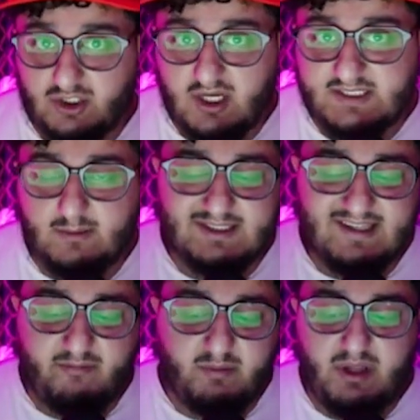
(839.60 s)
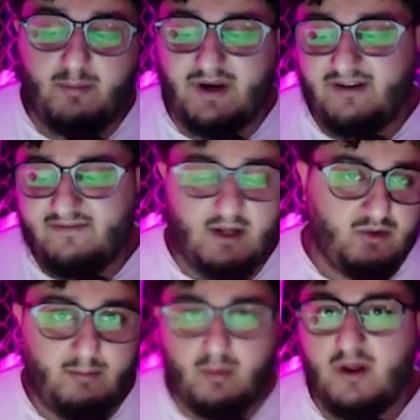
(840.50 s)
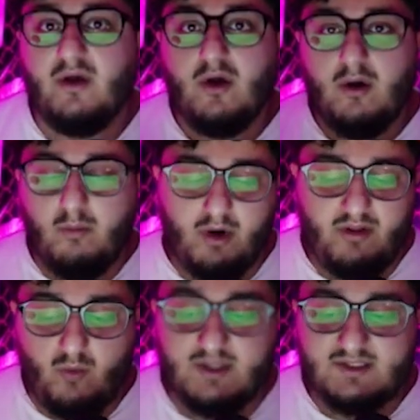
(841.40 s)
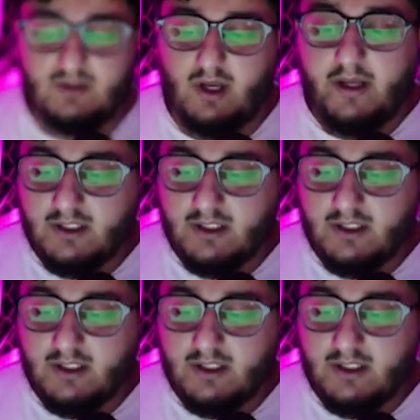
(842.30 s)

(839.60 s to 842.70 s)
customers, have been people that I followed up with more than once. Okay,